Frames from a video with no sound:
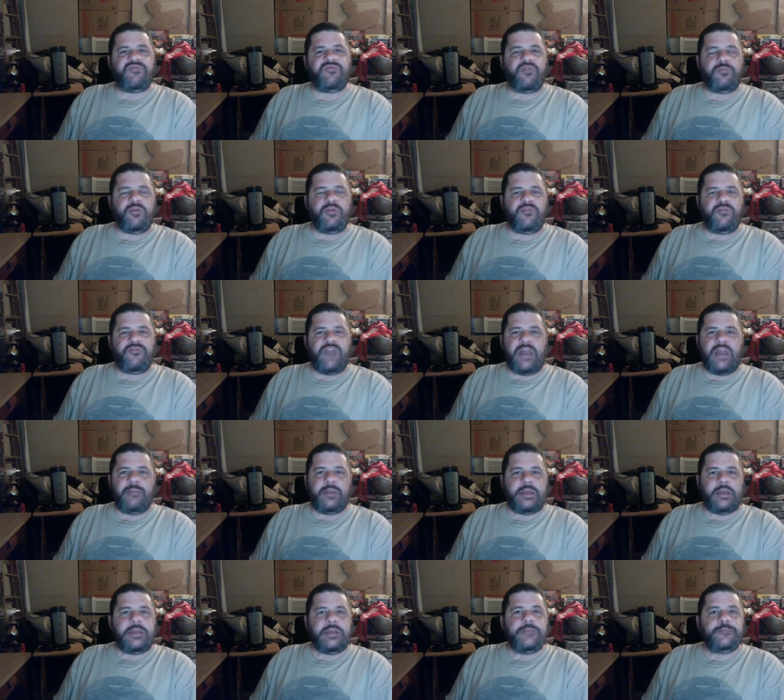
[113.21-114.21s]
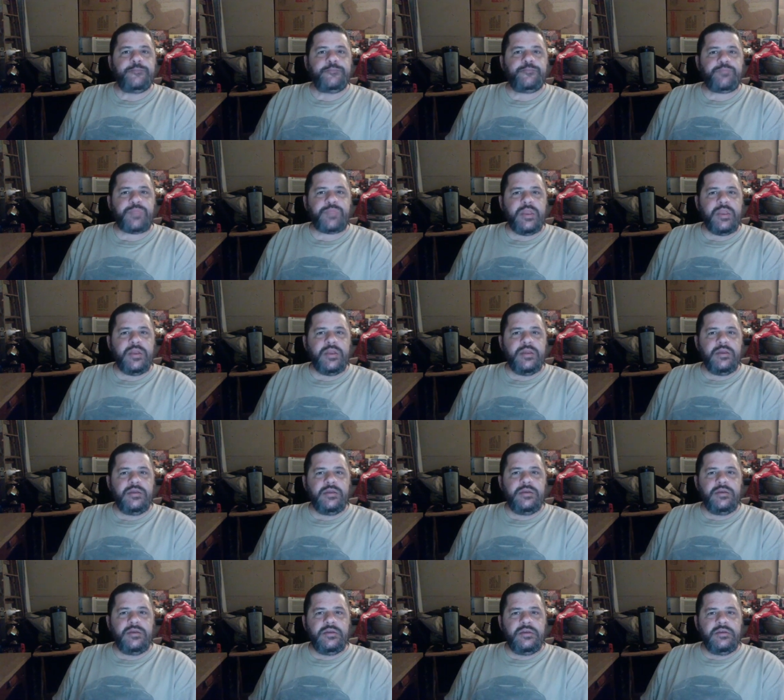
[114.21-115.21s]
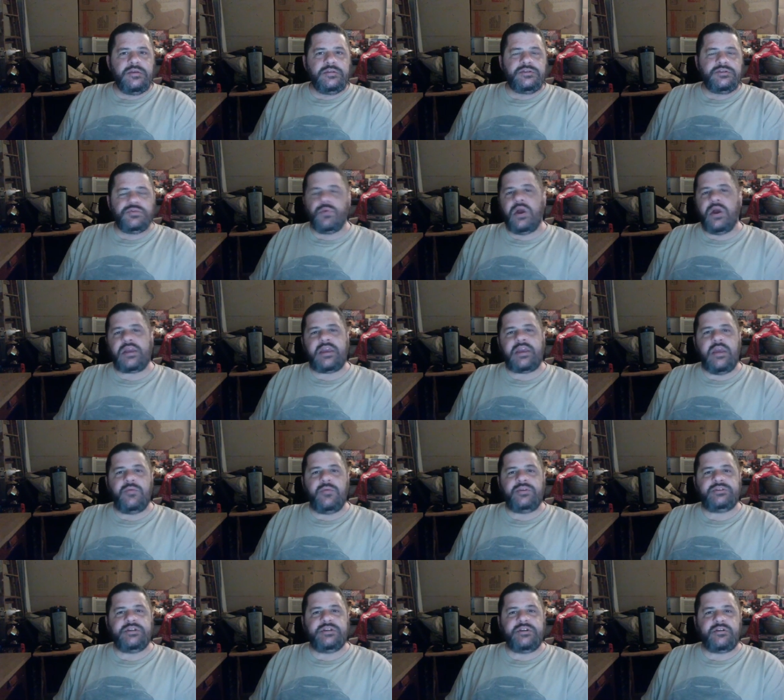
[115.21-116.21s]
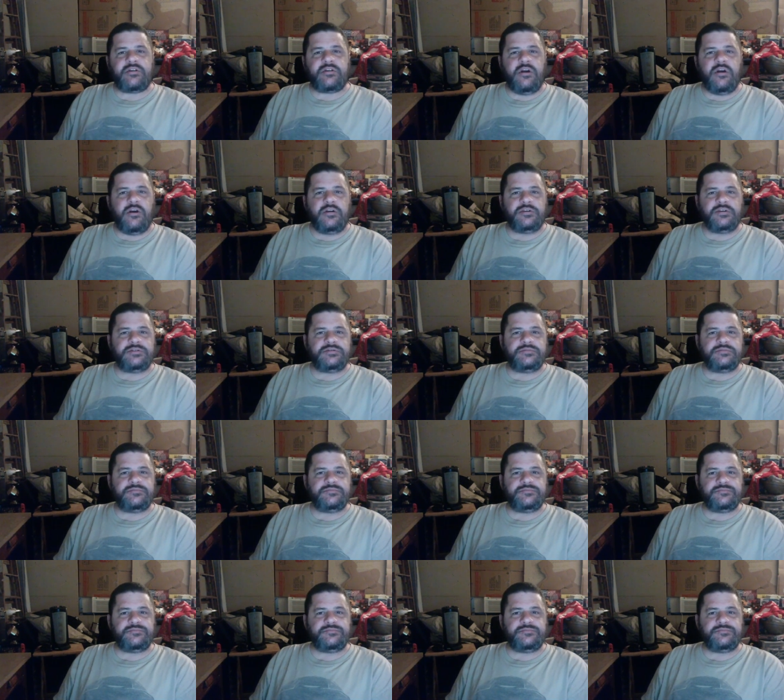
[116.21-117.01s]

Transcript: from your family. So why can't we sit in our cars?